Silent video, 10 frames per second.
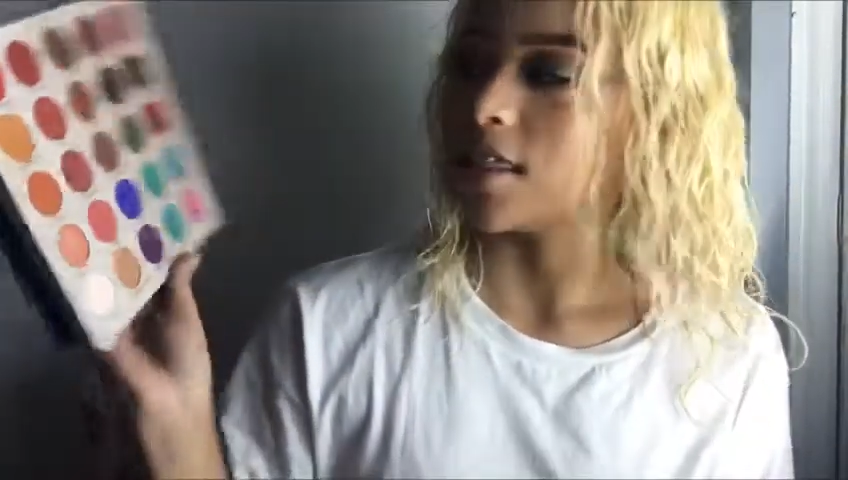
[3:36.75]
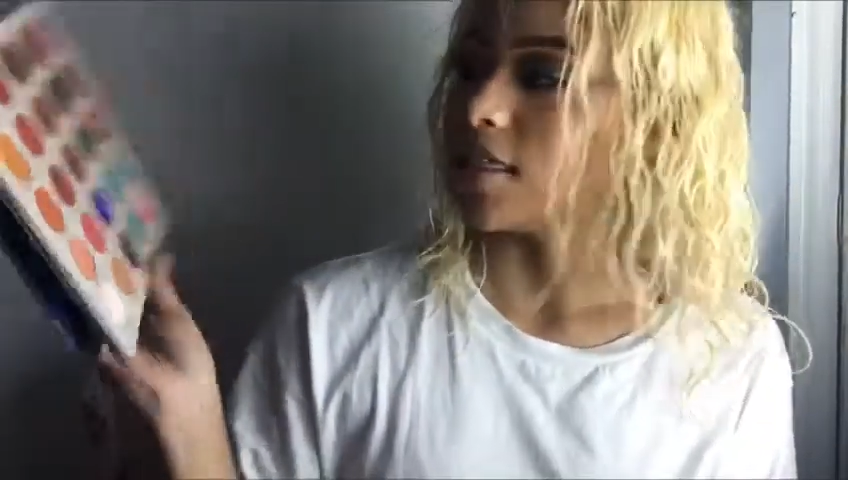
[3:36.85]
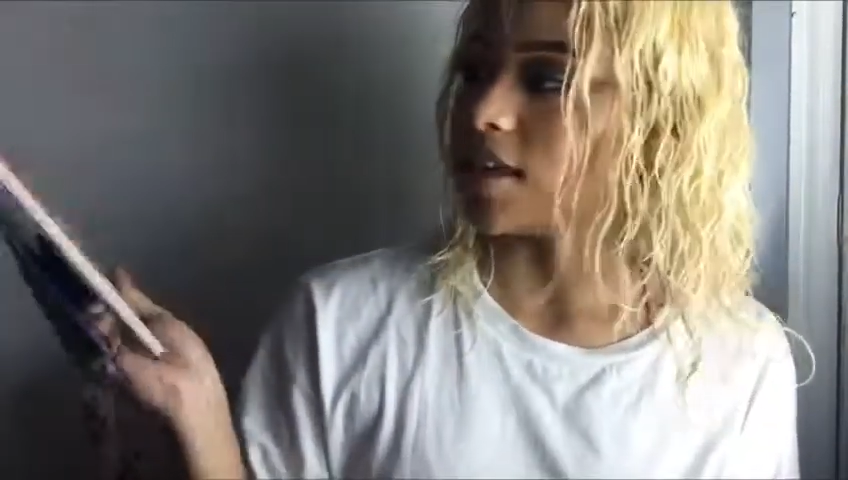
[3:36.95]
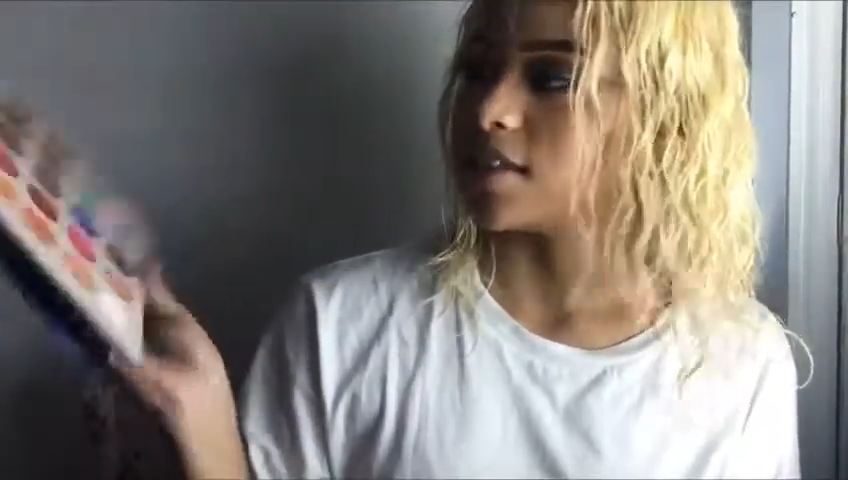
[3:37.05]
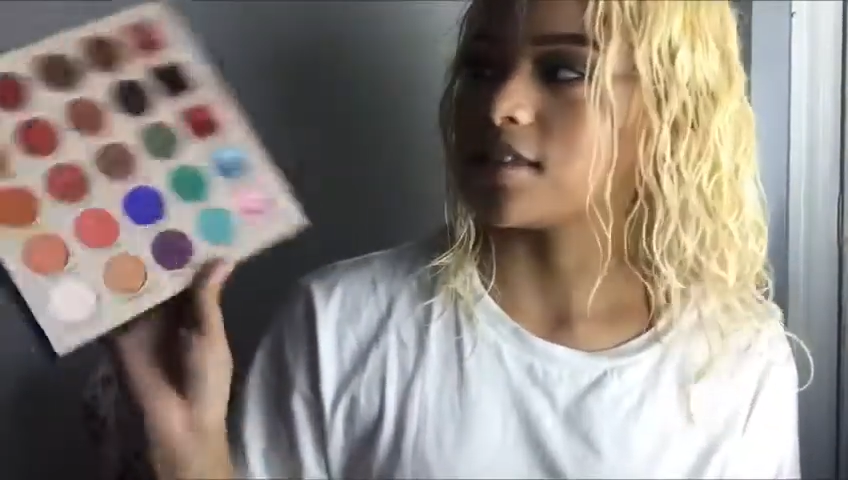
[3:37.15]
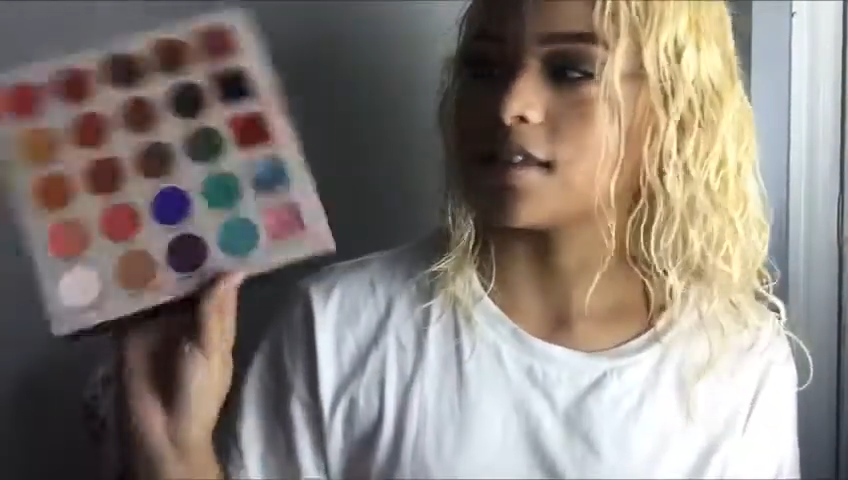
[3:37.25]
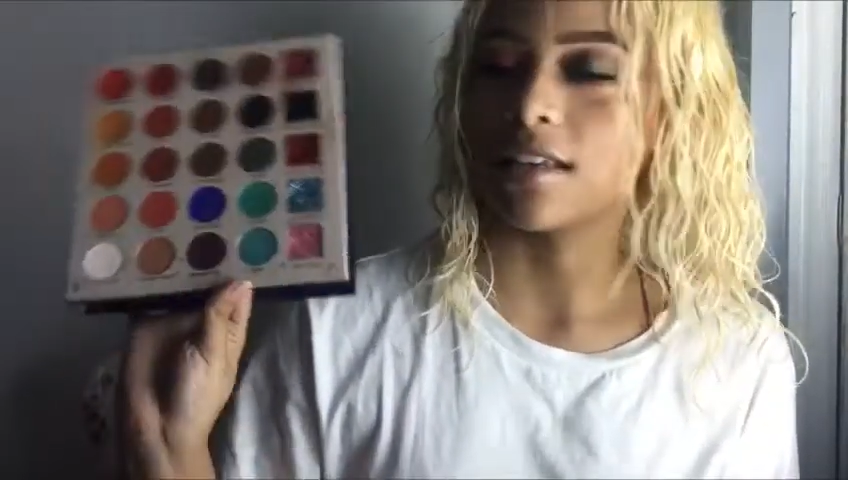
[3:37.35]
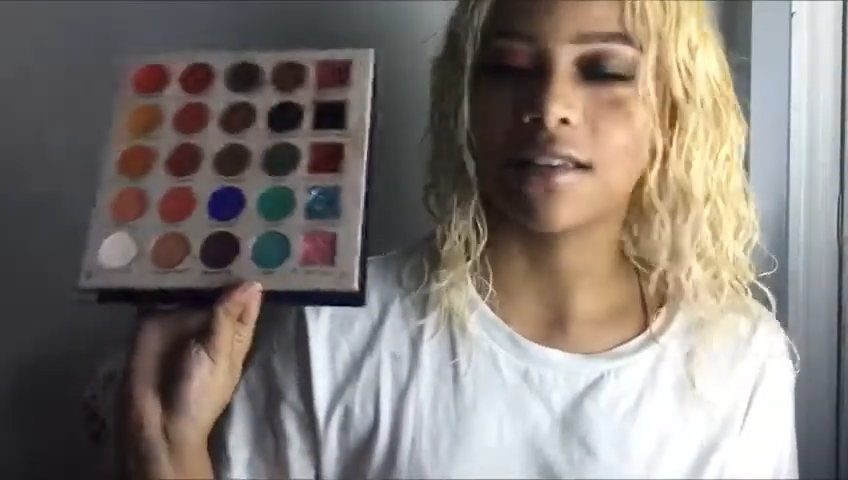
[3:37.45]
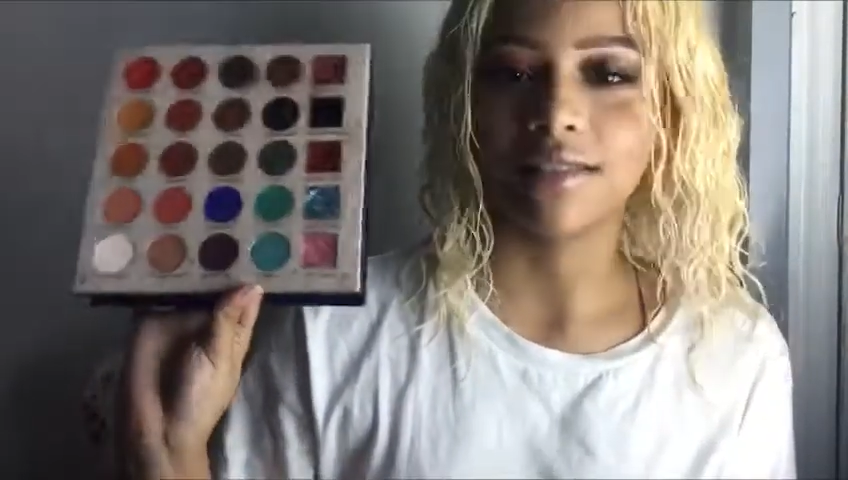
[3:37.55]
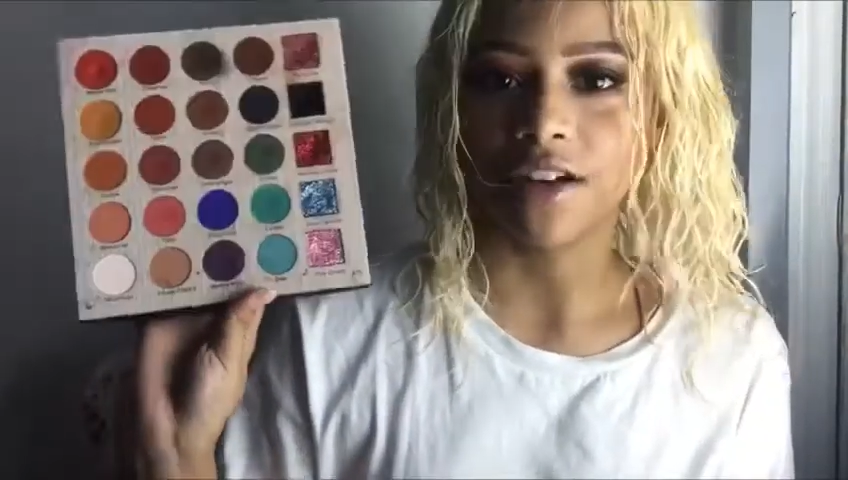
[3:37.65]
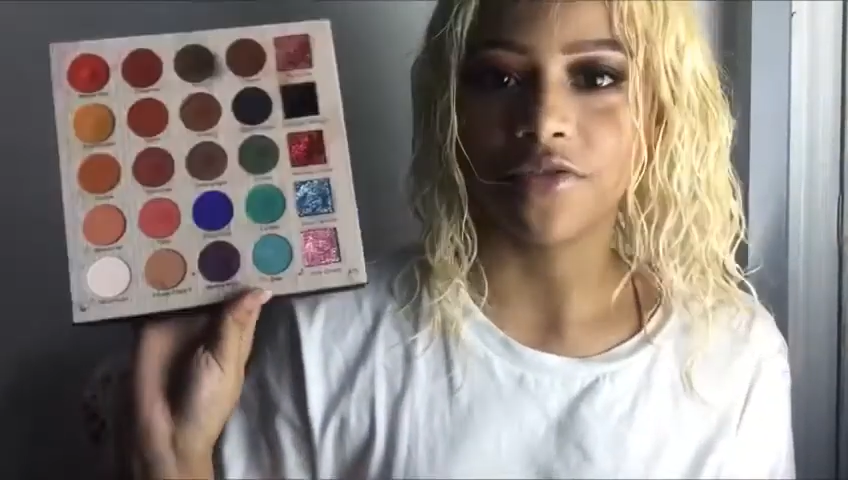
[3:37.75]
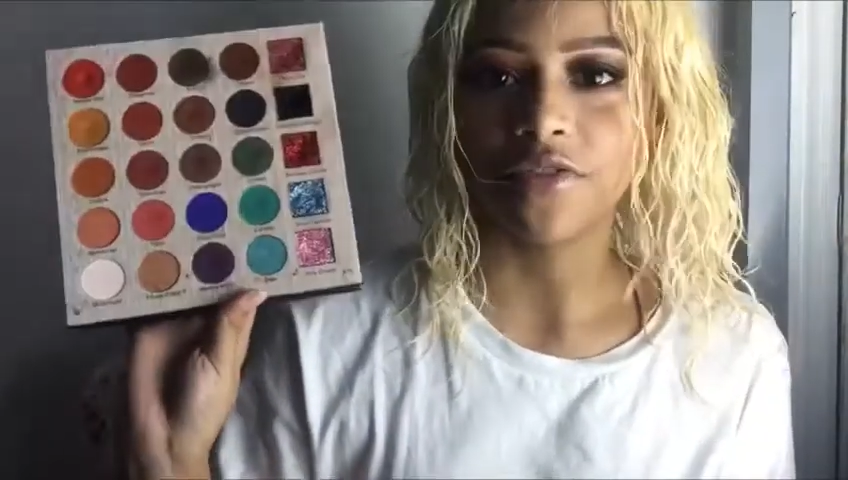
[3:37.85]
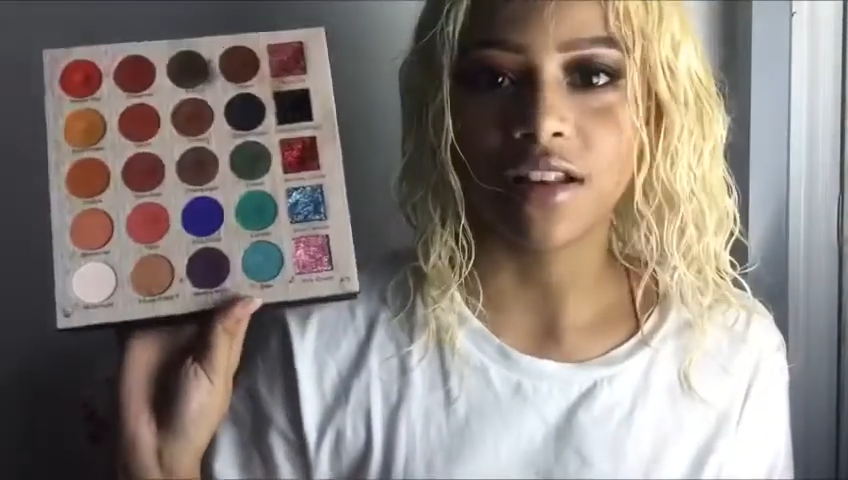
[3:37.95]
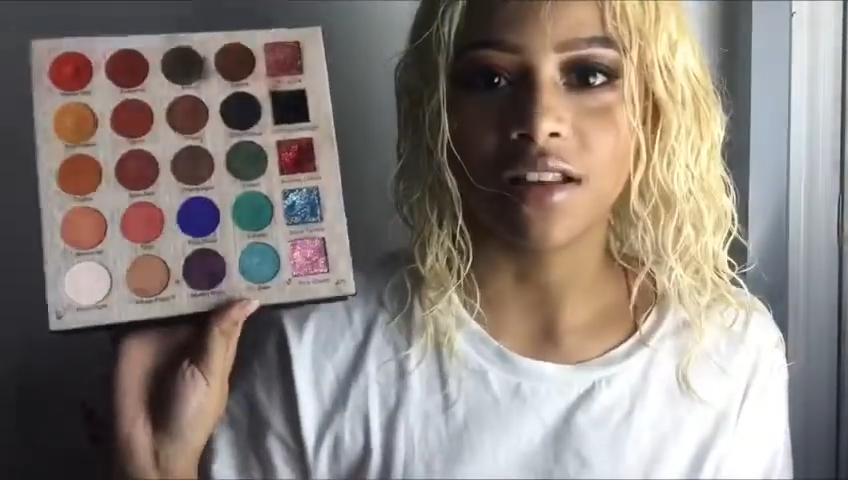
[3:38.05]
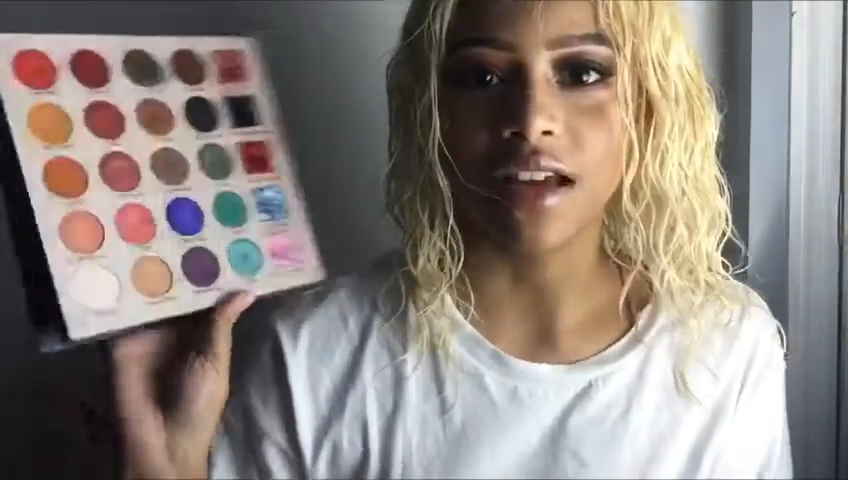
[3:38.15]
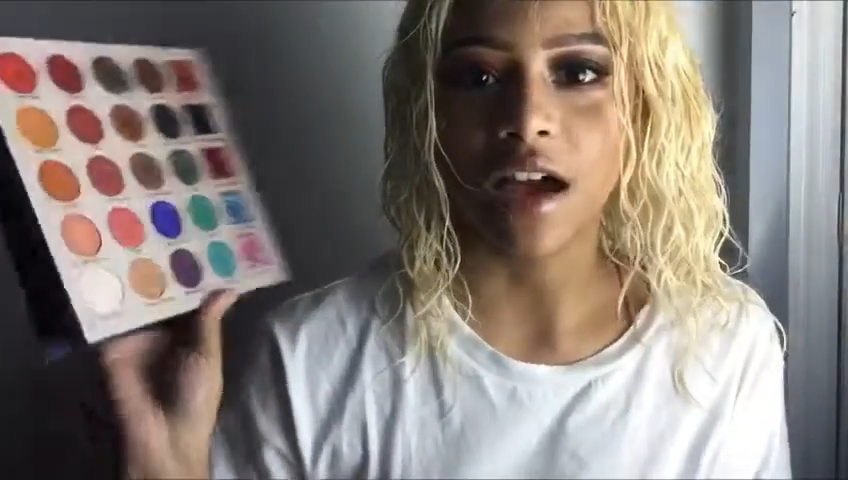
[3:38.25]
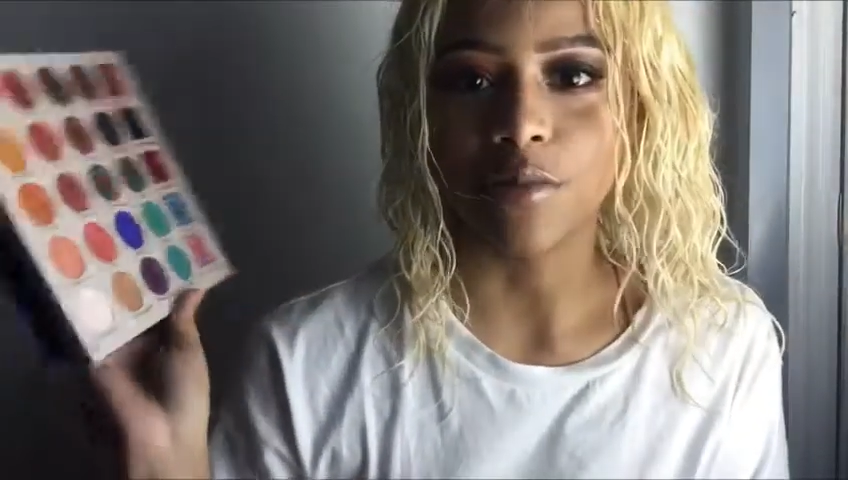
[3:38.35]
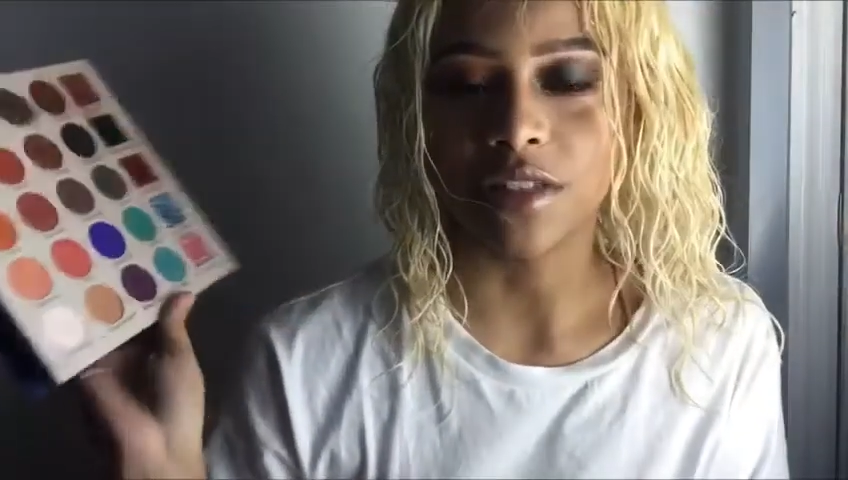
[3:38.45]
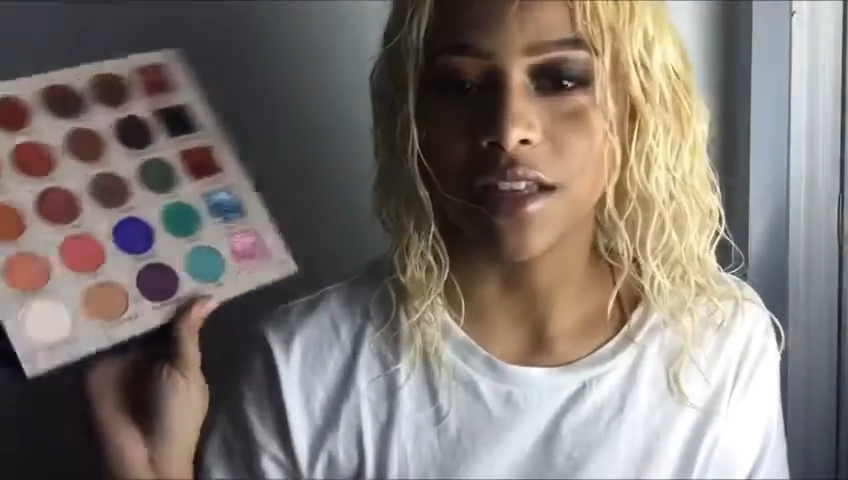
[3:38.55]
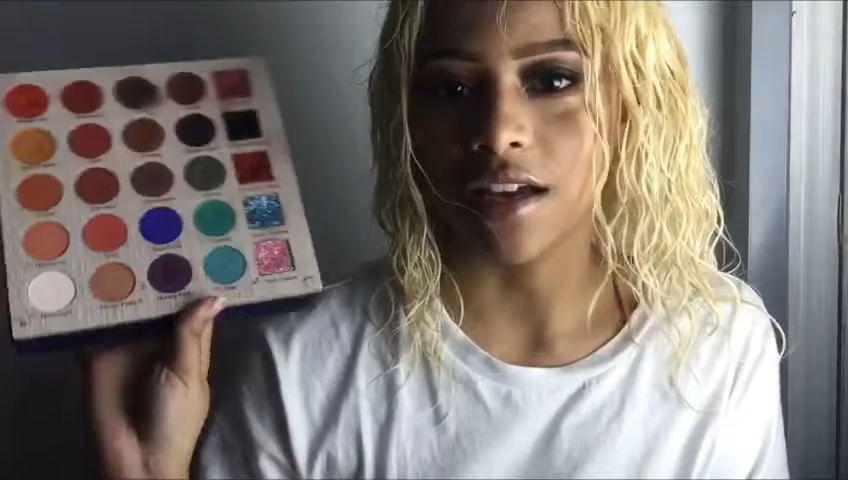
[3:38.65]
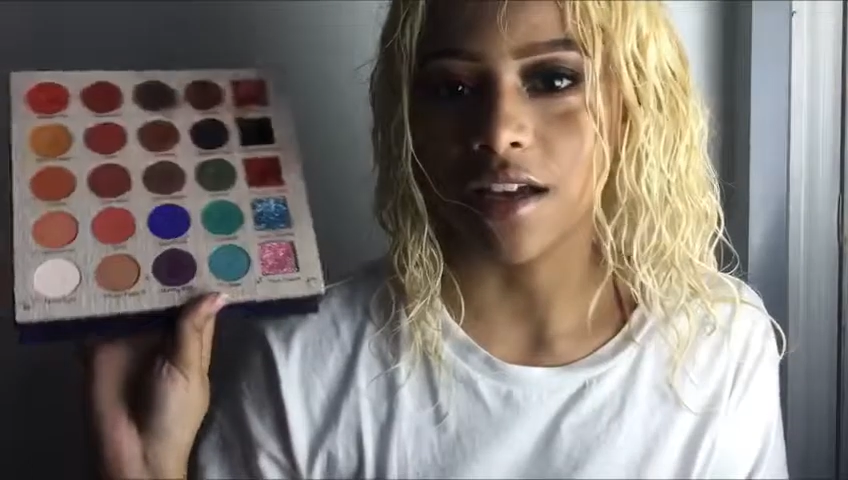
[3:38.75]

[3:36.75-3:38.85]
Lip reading: this is definitely, I would say,